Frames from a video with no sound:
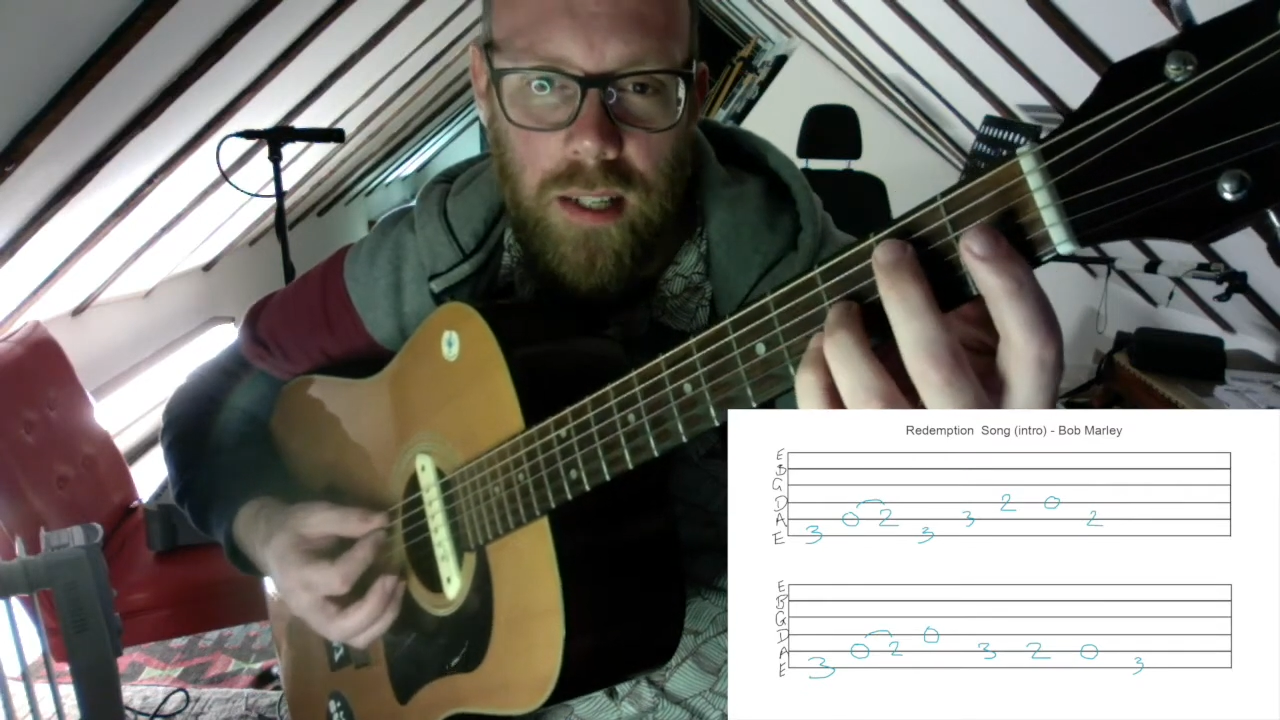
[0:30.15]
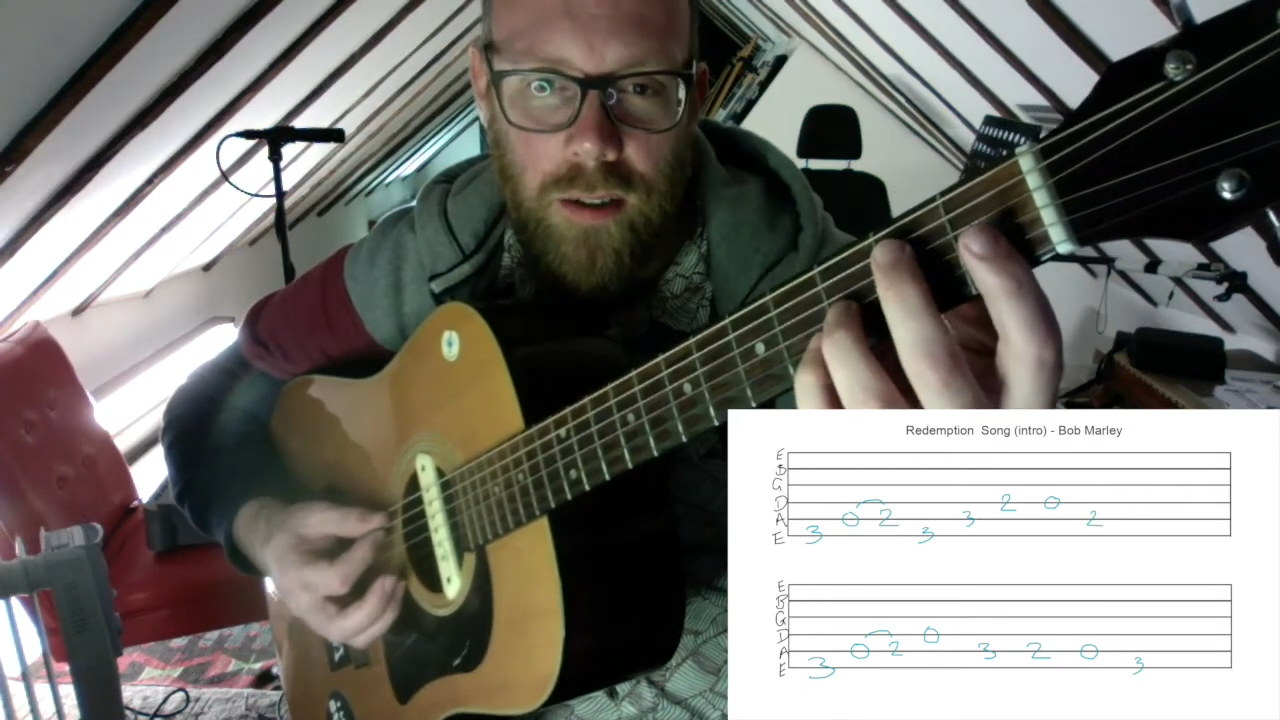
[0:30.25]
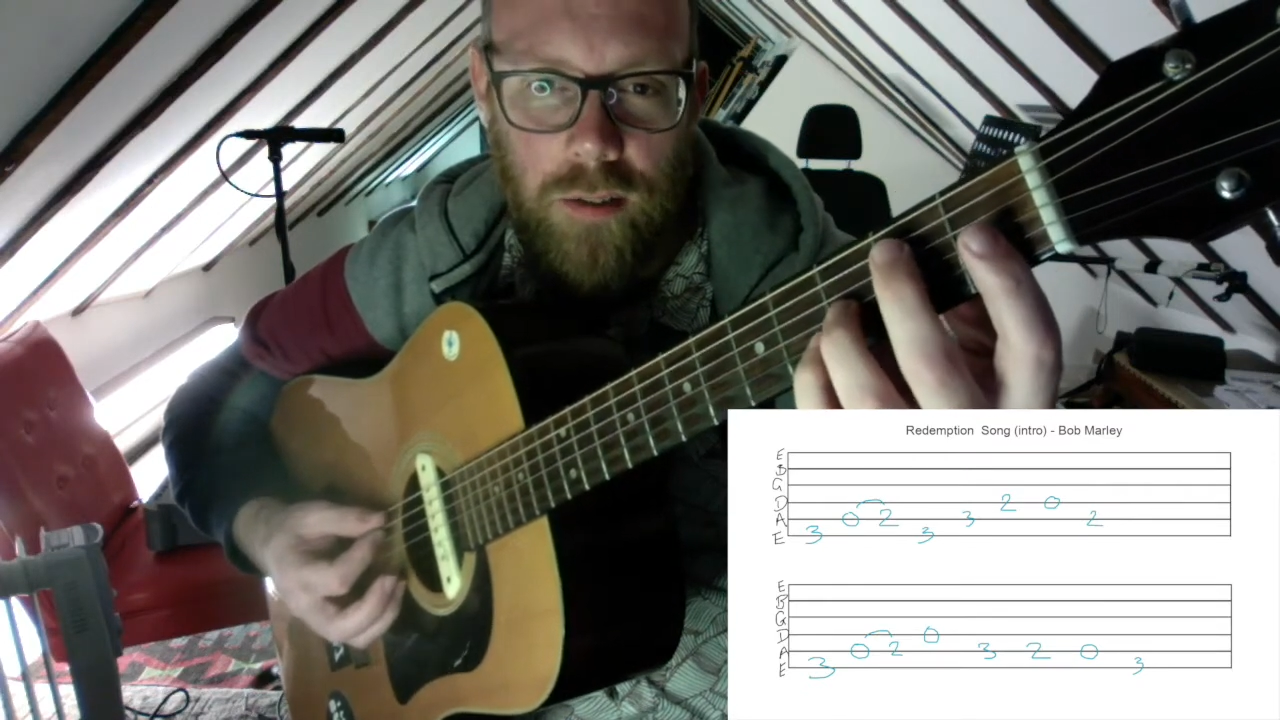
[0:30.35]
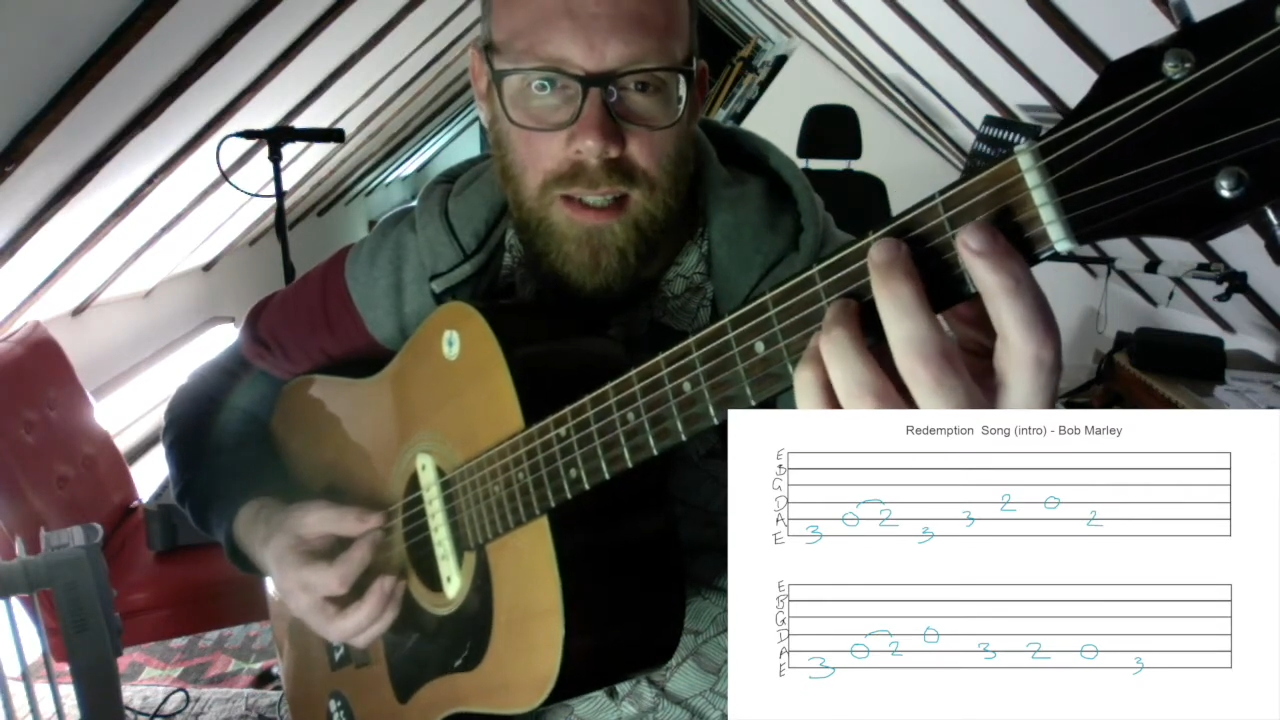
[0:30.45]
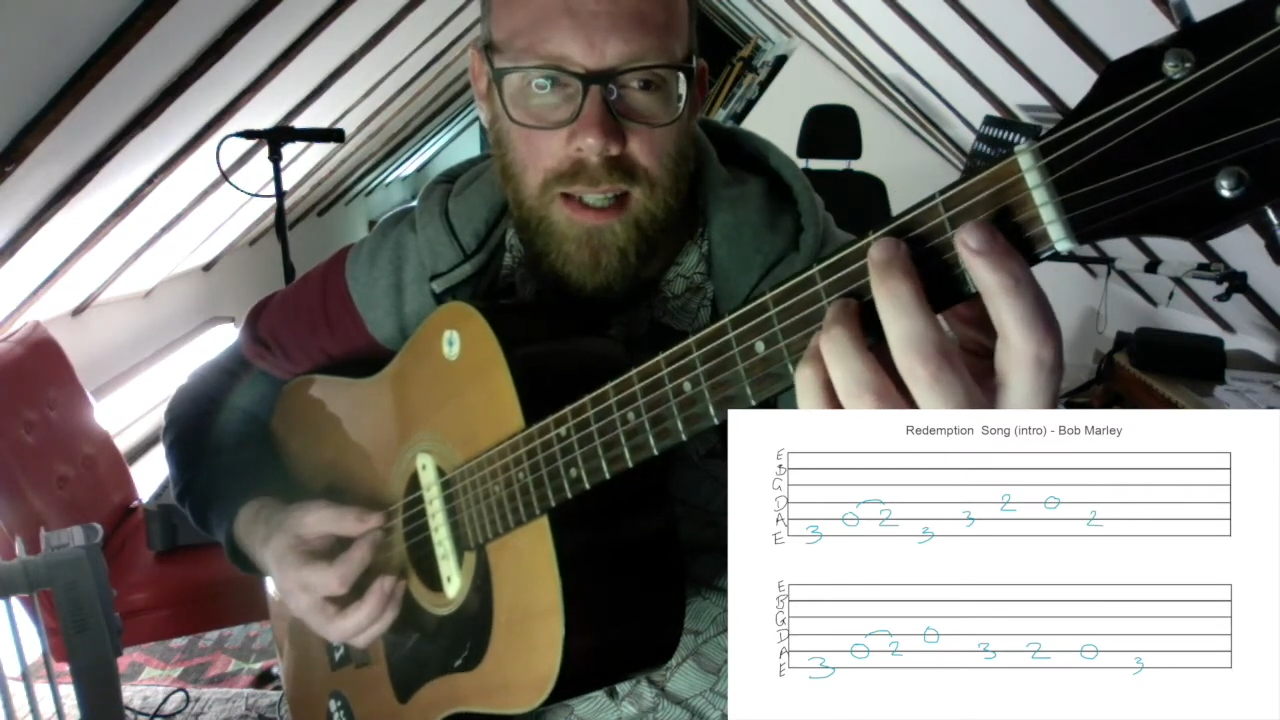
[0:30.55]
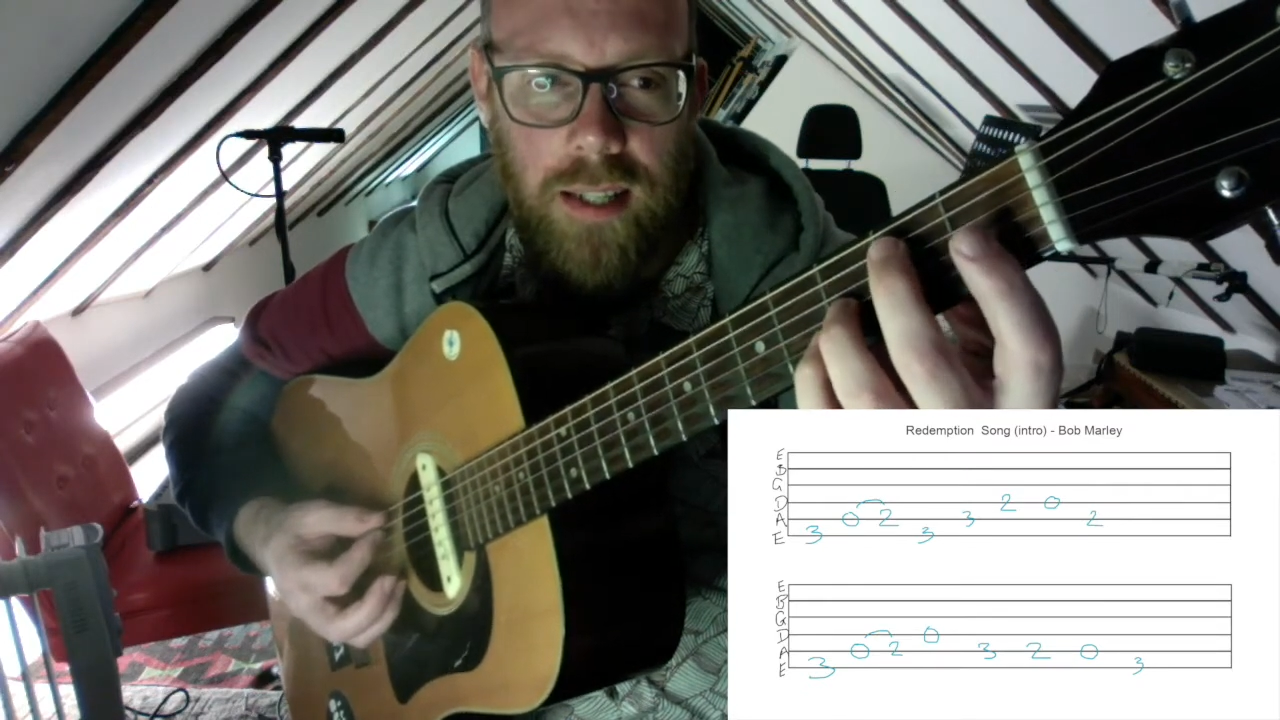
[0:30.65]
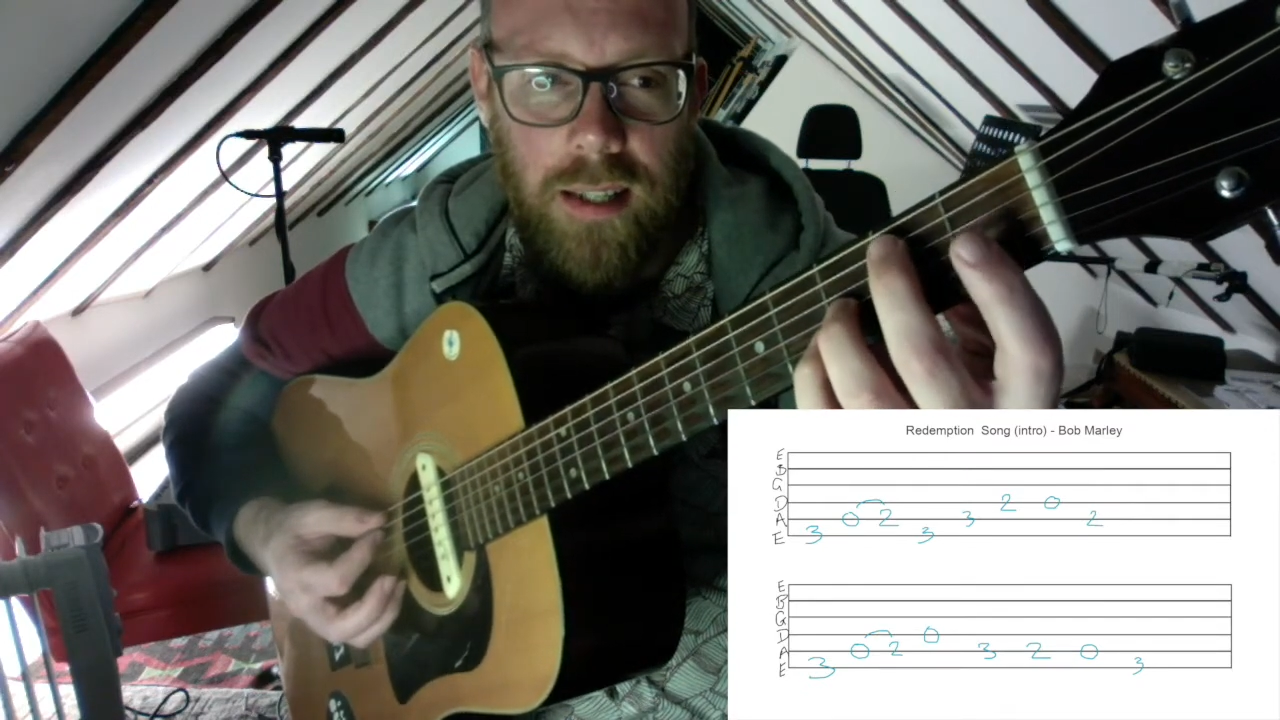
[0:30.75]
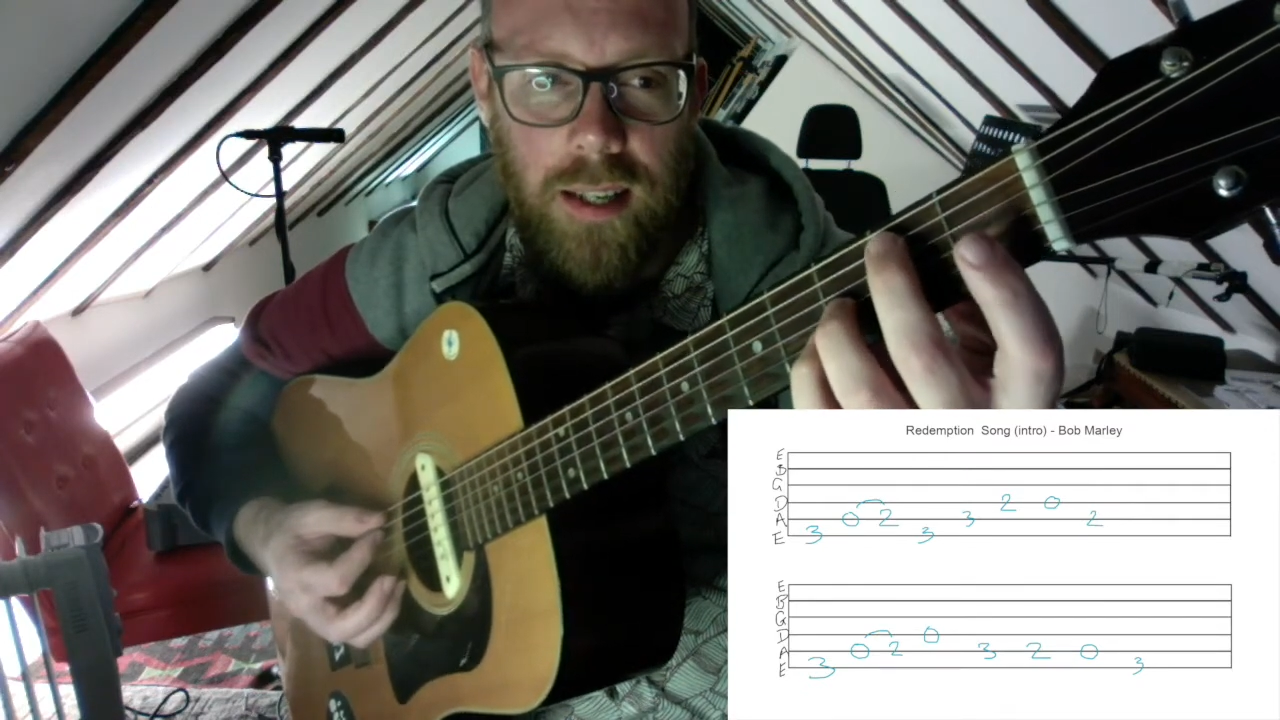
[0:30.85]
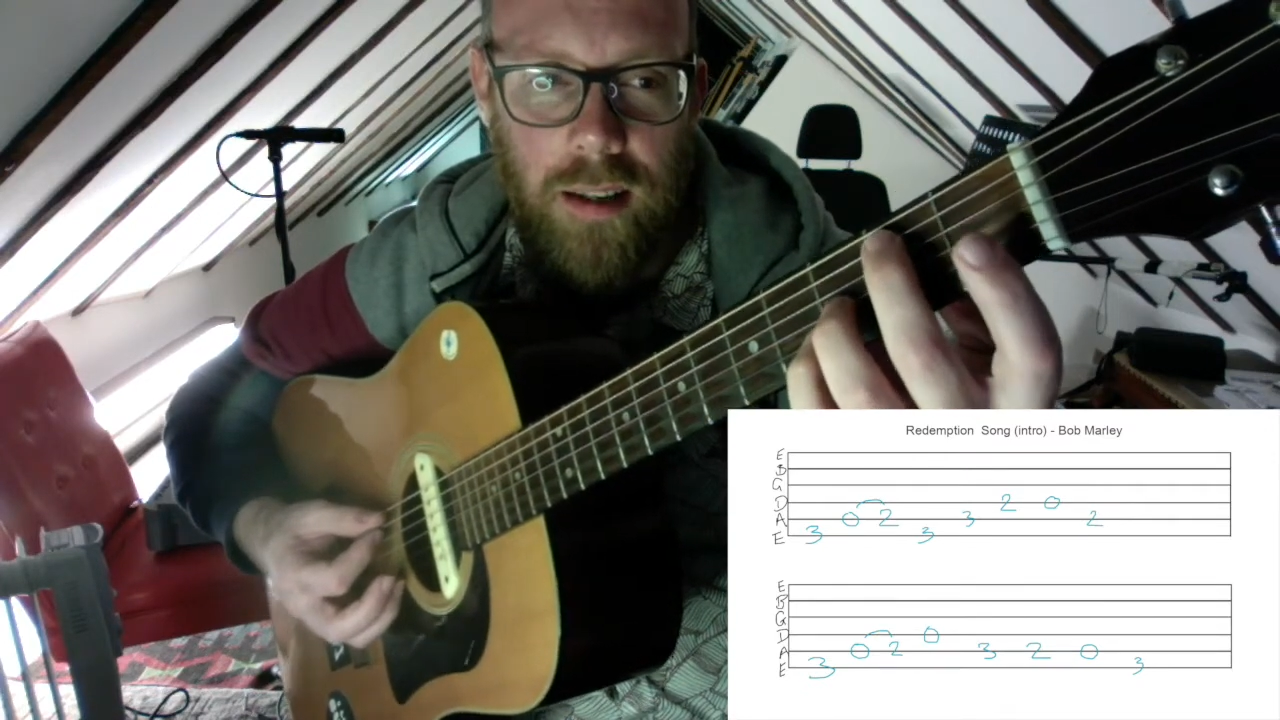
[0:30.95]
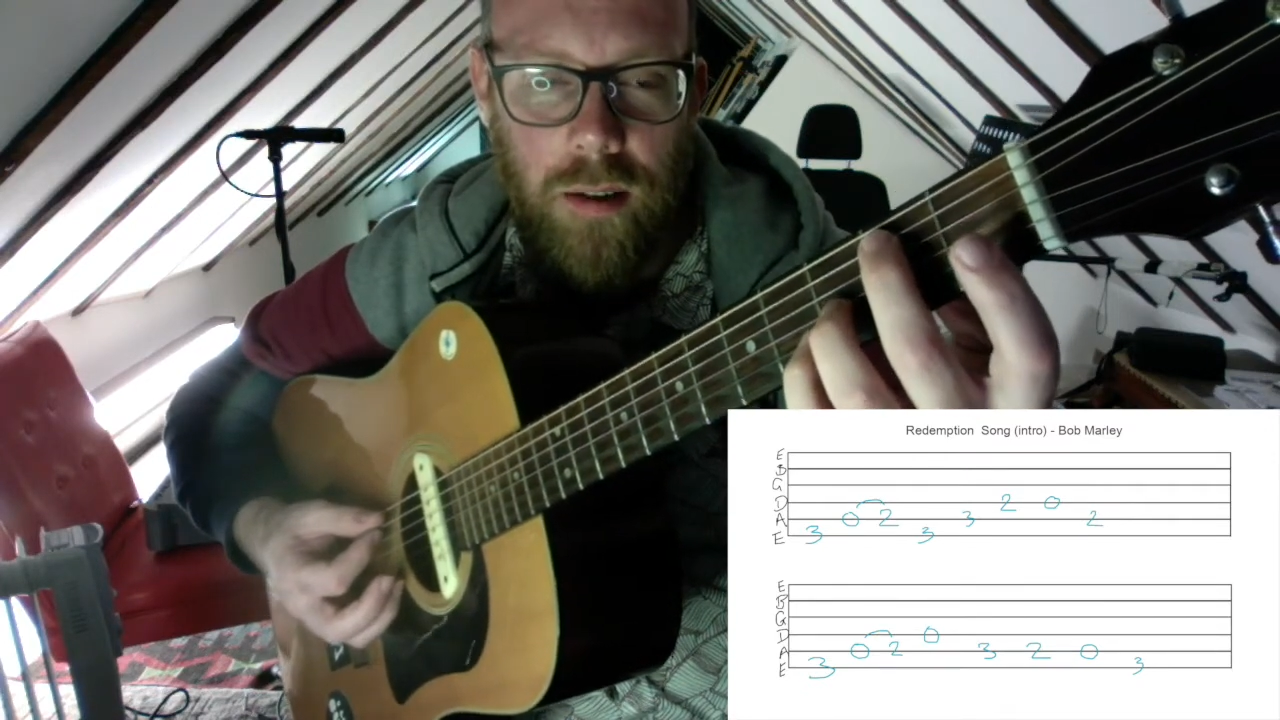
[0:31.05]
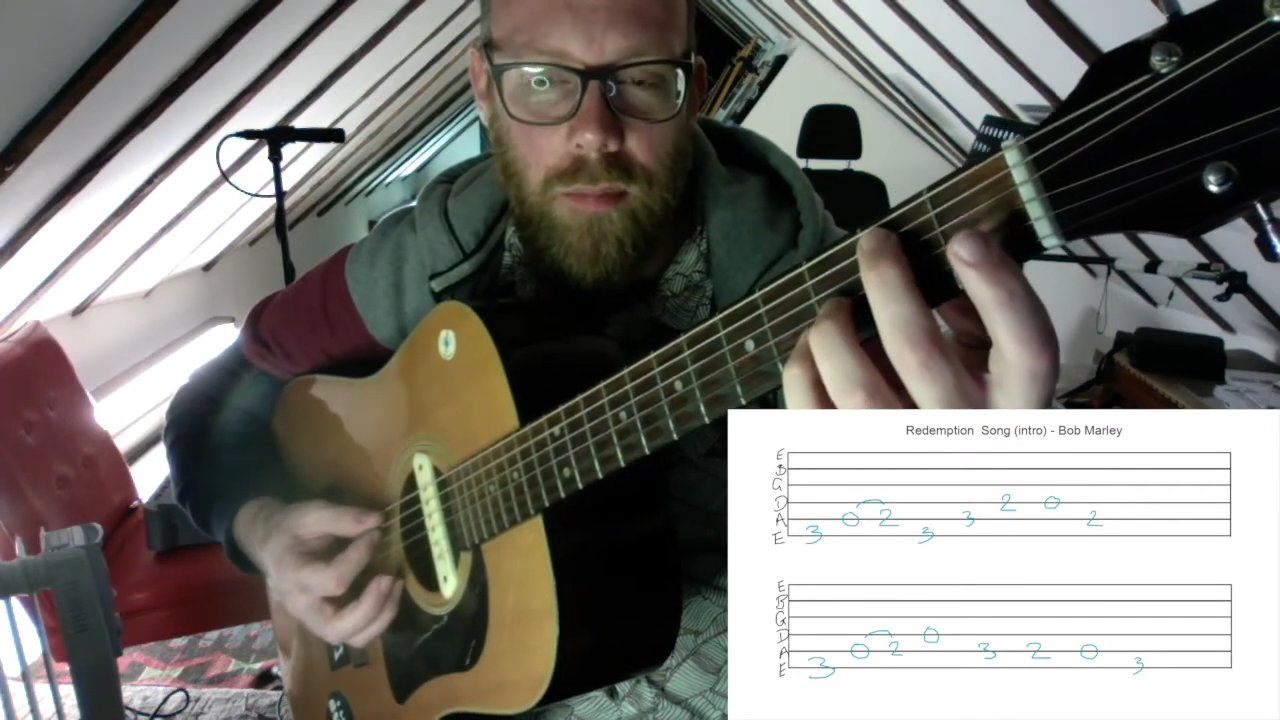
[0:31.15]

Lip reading: notated there,